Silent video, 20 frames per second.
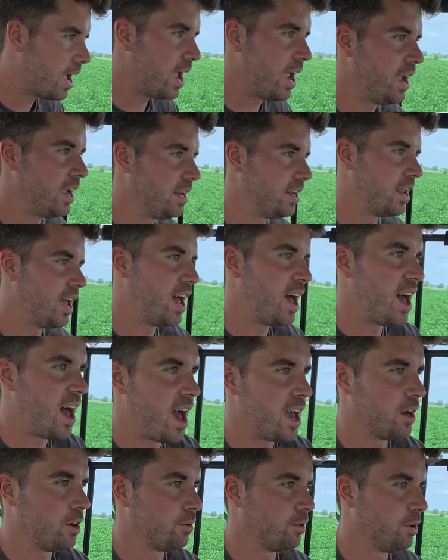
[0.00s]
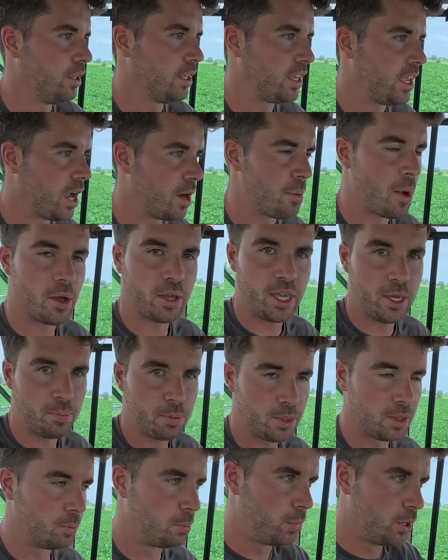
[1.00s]
and I don't really care about
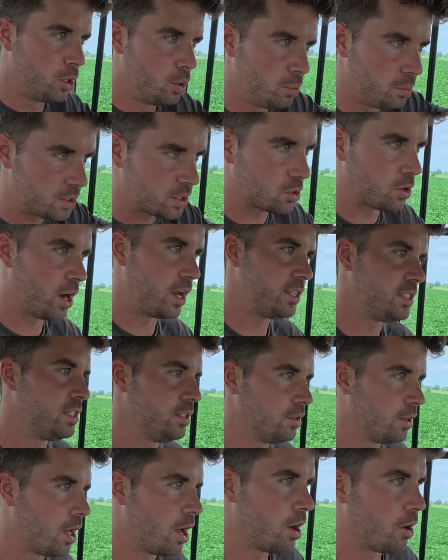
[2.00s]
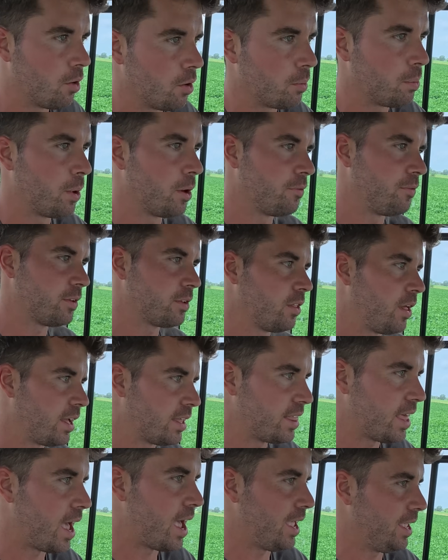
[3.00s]
keeping the booms crazy low or perfect
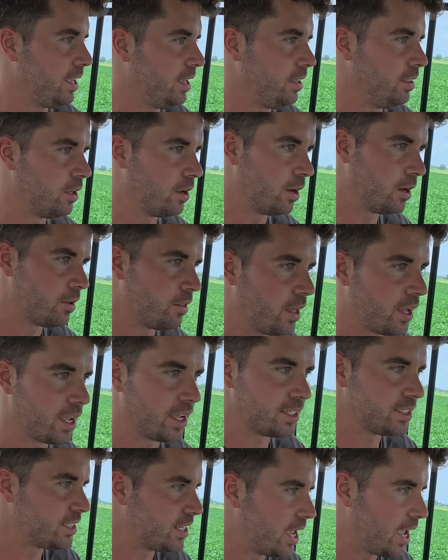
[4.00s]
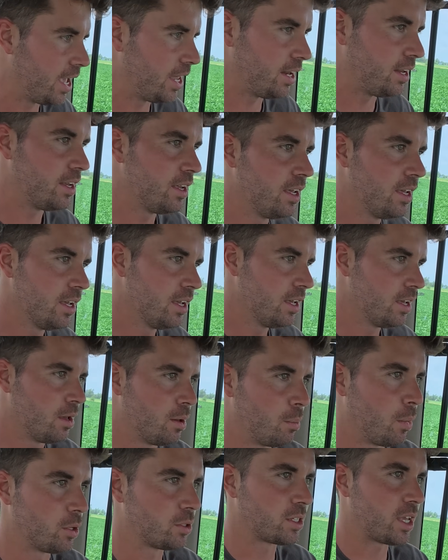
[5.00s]
like that either. Like I said,
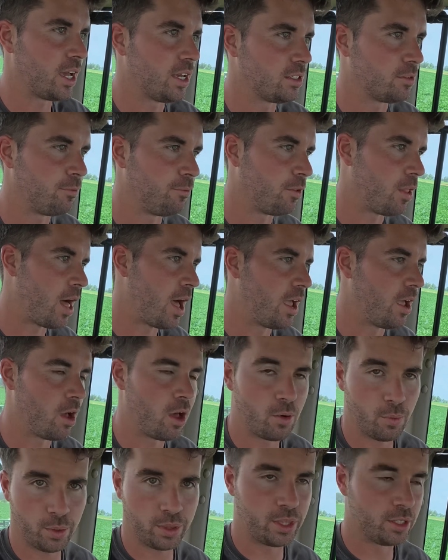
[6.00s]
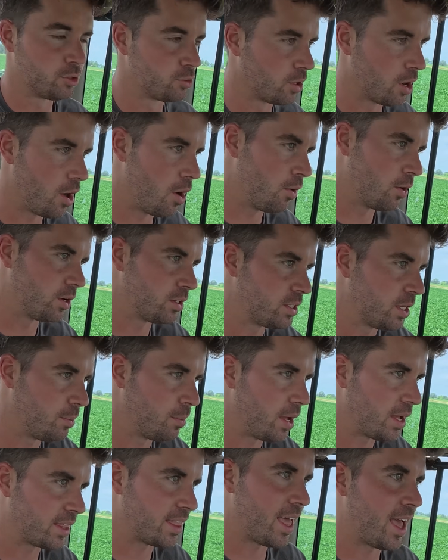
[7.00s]
most guys fly on with a drone or
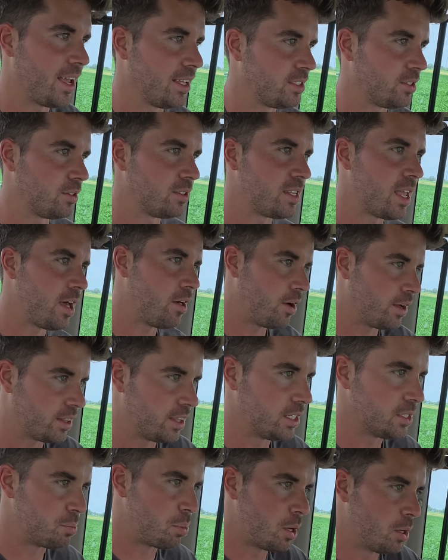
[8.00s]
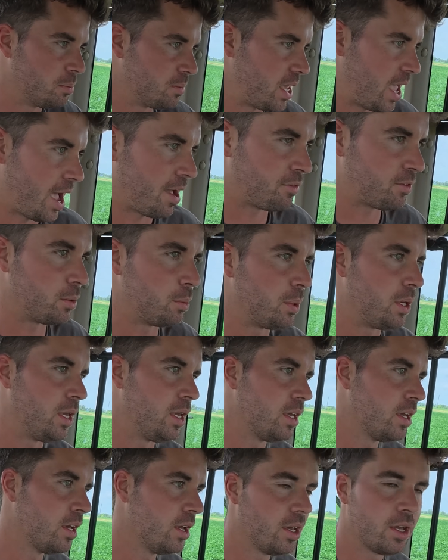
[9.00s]
something like that, so it's not like these booms have to be
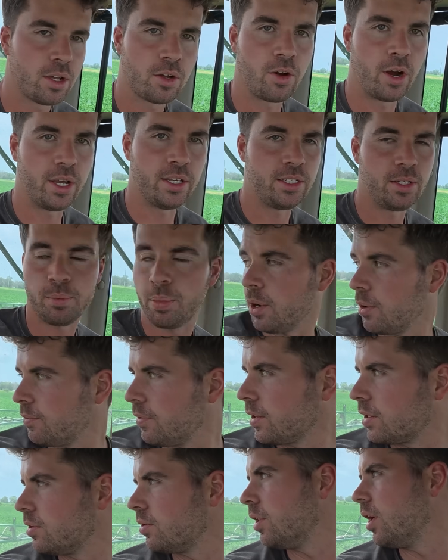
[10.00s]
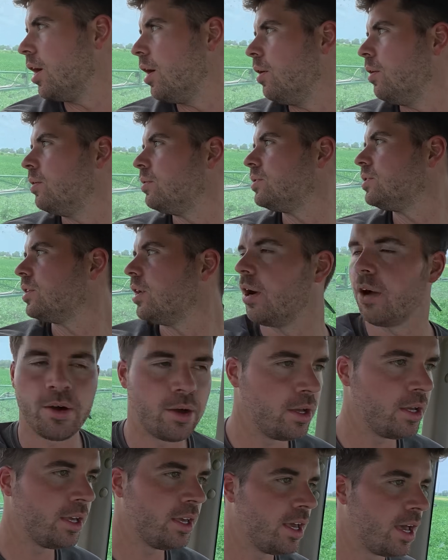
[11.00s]
crazy perfect low, so
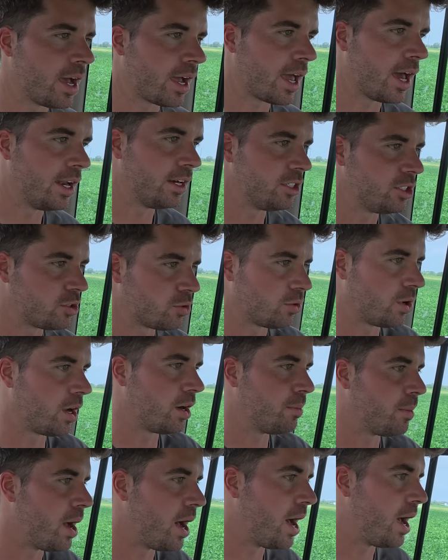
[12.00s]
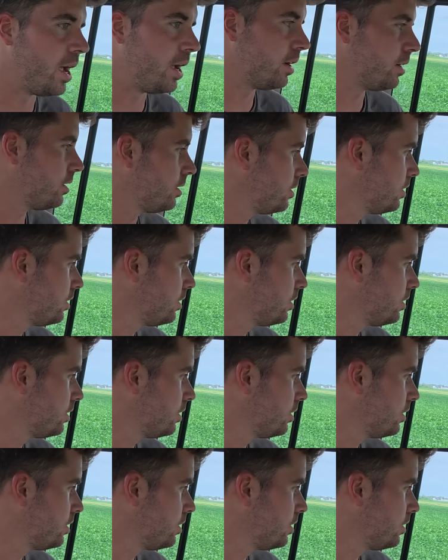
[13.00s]
I kind of just run them high.